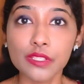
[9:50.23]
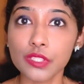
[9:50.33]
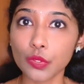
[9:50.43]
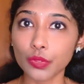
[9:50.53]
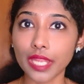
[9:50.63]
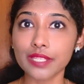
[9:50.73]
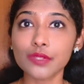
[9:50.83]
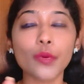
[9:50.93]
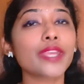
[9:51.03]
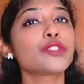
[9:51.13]
So that is
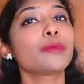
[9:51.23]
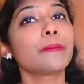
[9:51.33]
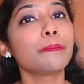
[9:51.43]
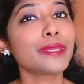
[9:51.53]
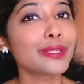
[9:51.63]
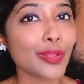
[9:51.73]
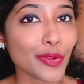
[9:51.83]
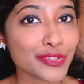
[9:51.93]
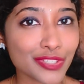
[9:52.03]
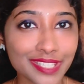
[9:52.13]
going to be a big
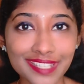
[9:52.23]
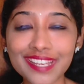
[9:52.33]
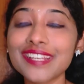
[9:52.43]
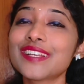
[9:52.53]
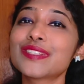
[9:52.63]
lottery, na?